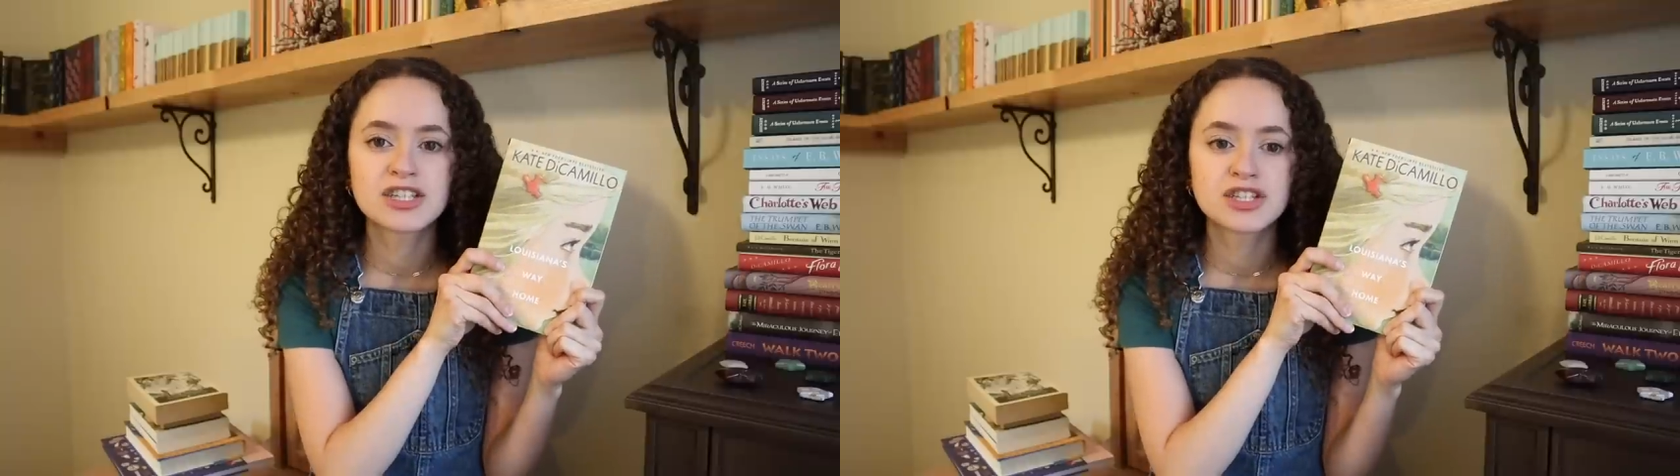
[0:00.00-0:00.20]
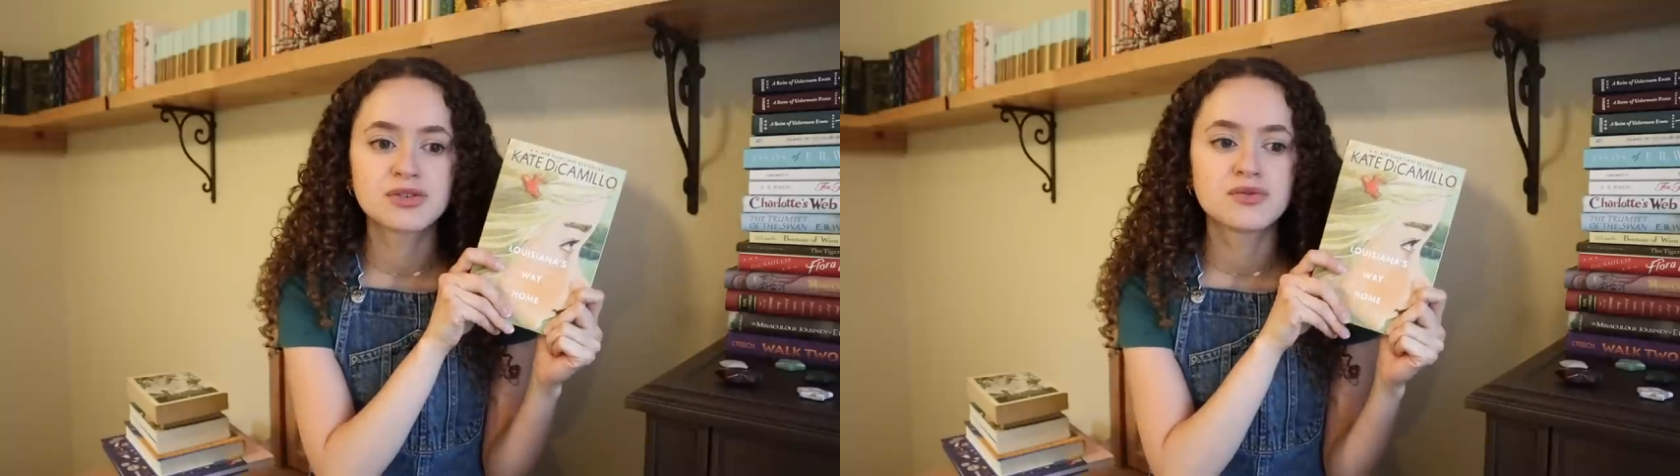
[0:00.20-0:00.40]

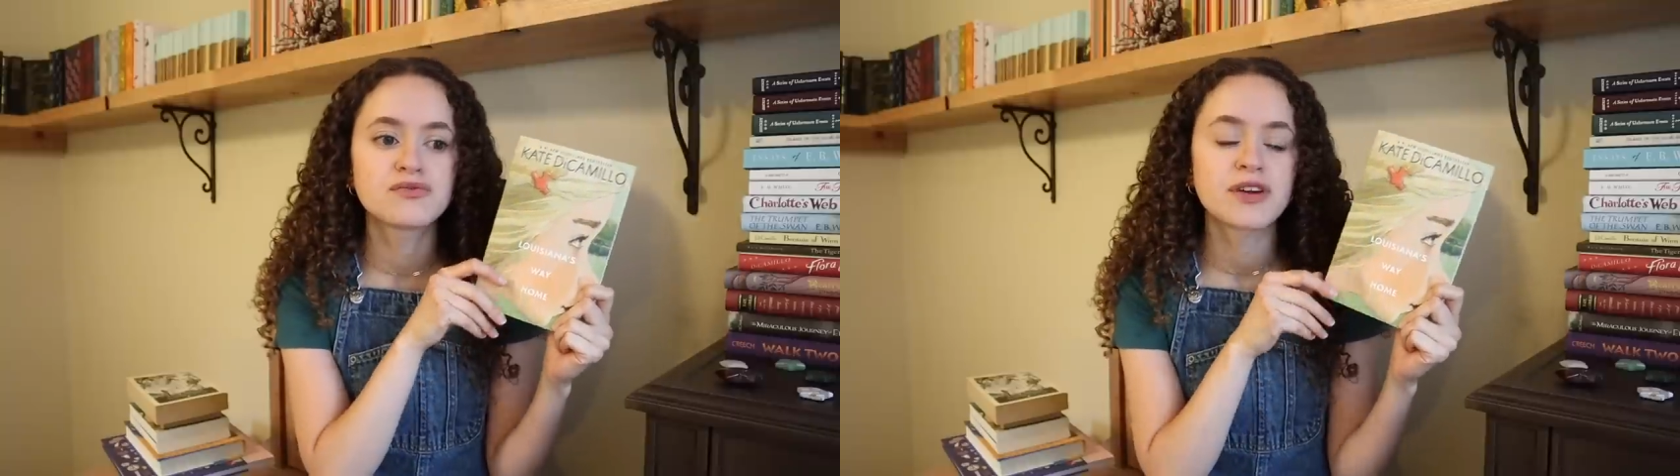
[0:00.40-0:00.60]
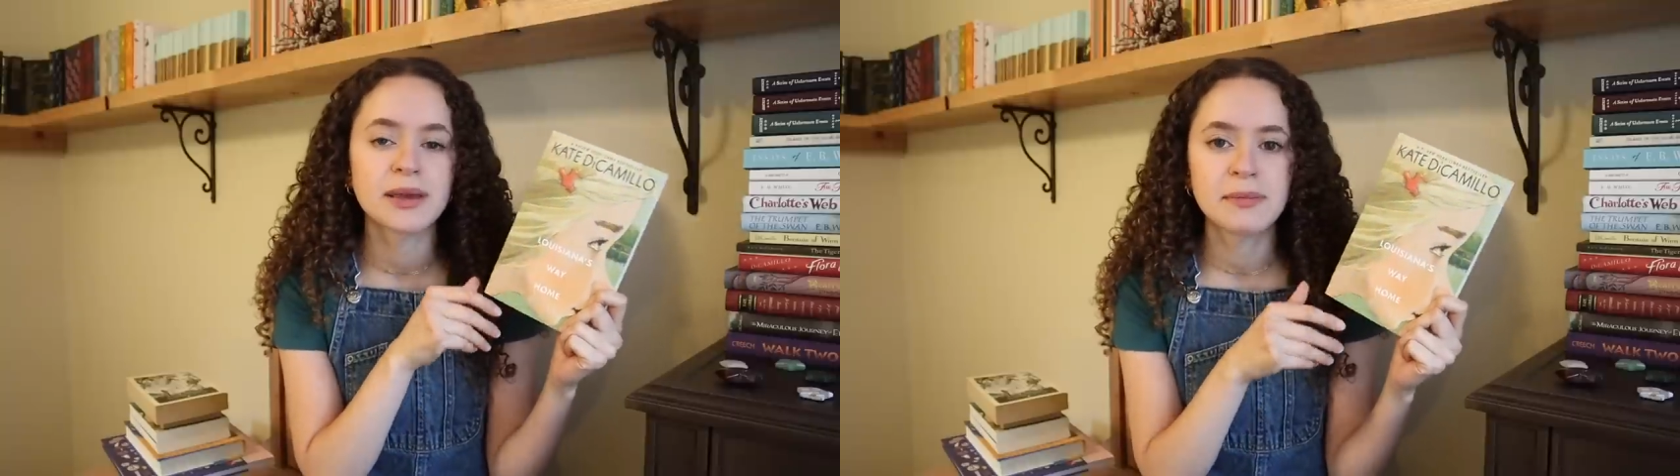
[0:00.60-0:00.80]

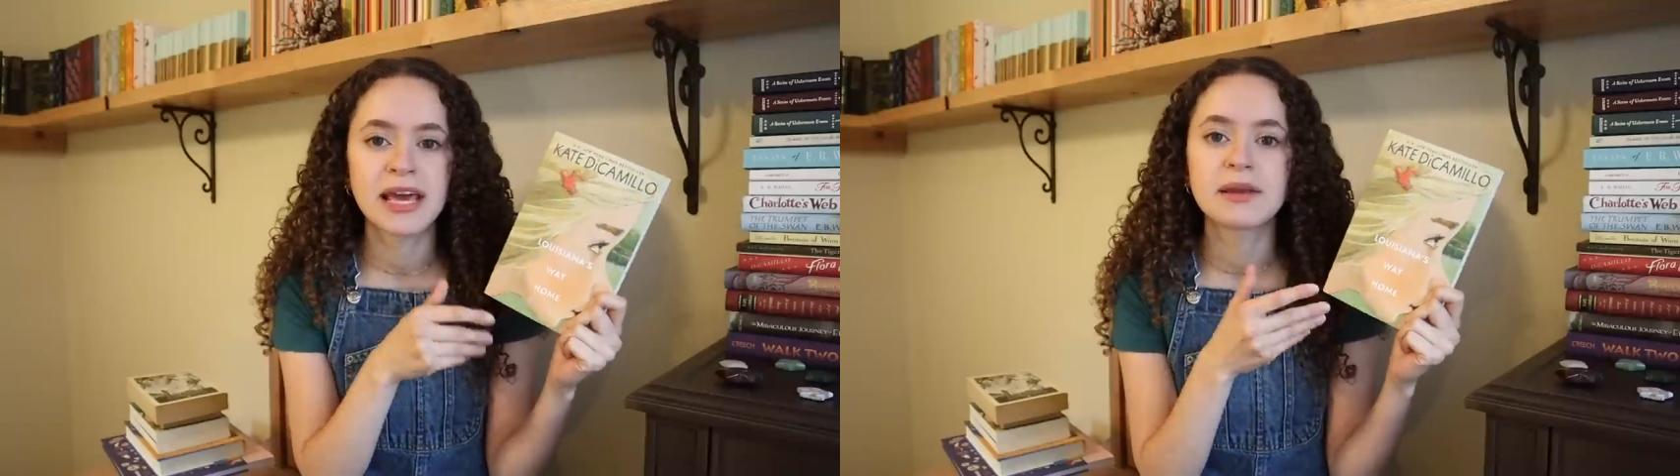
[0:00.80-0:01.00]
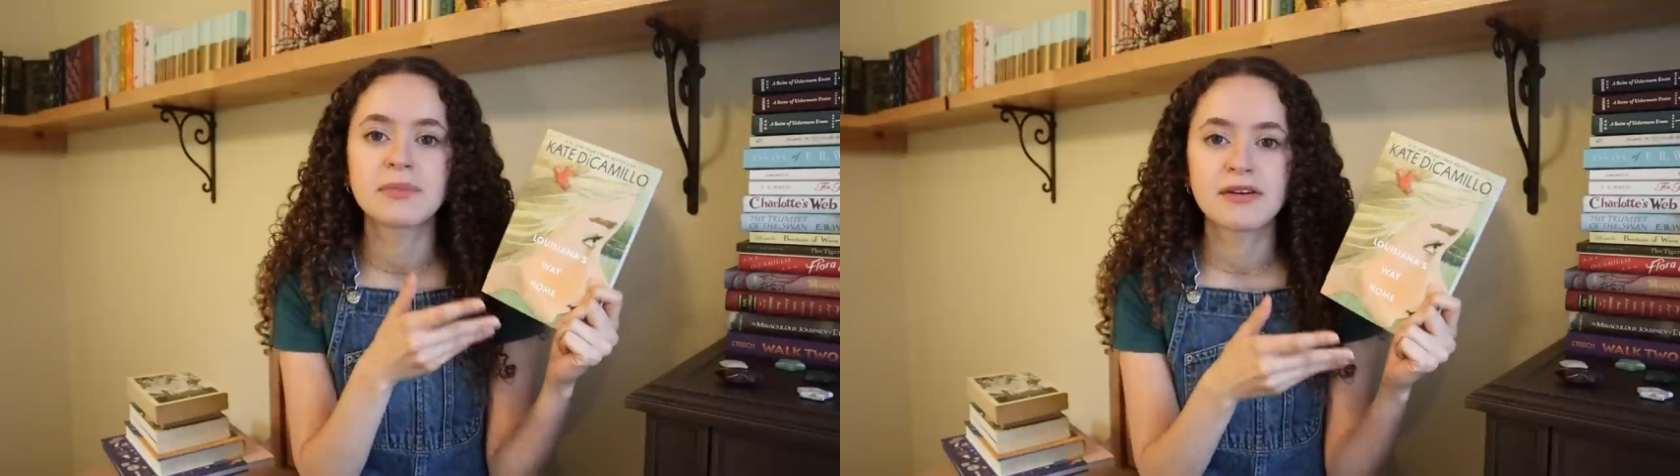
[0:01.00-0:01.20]
to
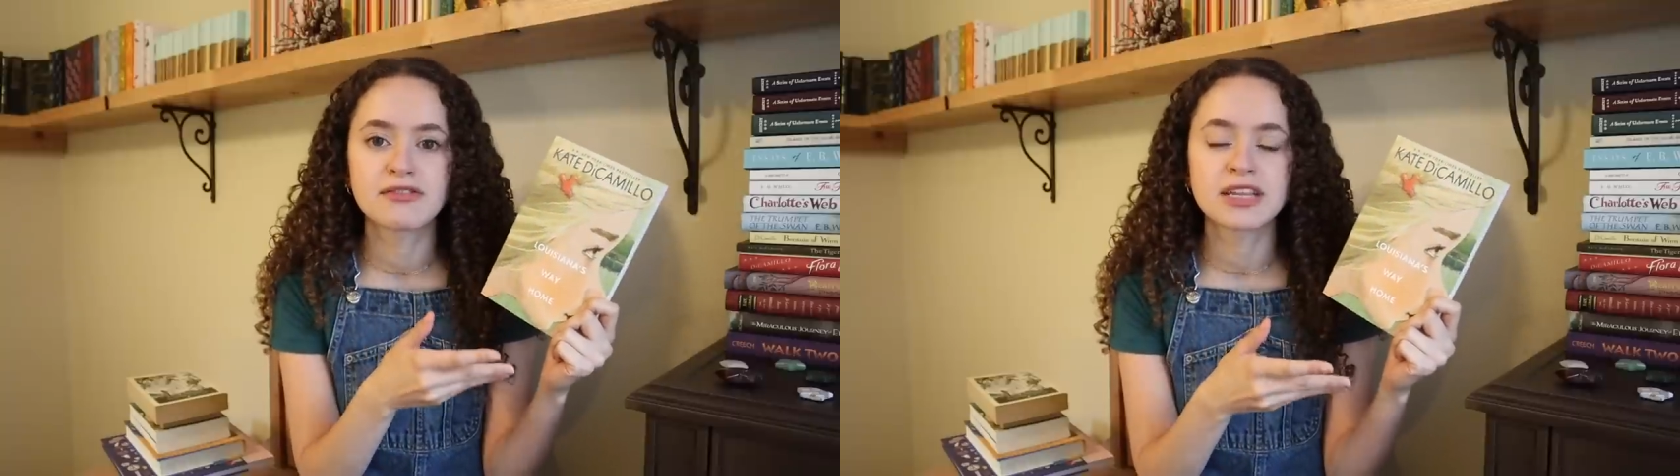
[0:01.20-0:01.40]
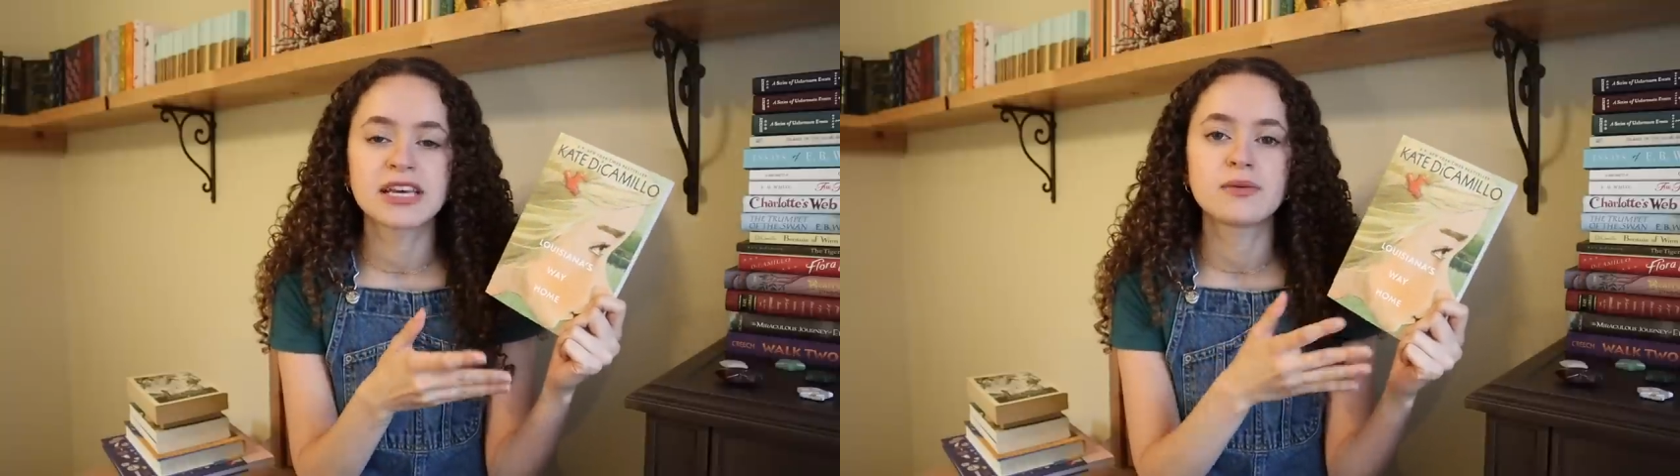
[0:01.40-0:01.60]
Rainy and
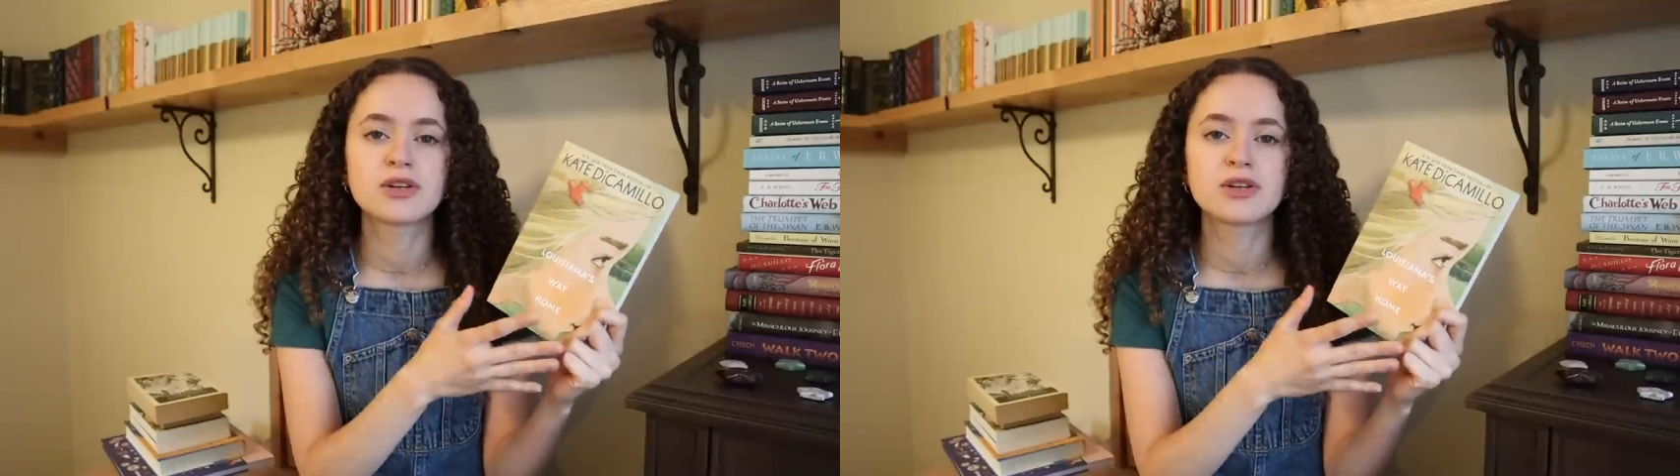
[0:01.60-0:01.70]
Beverly,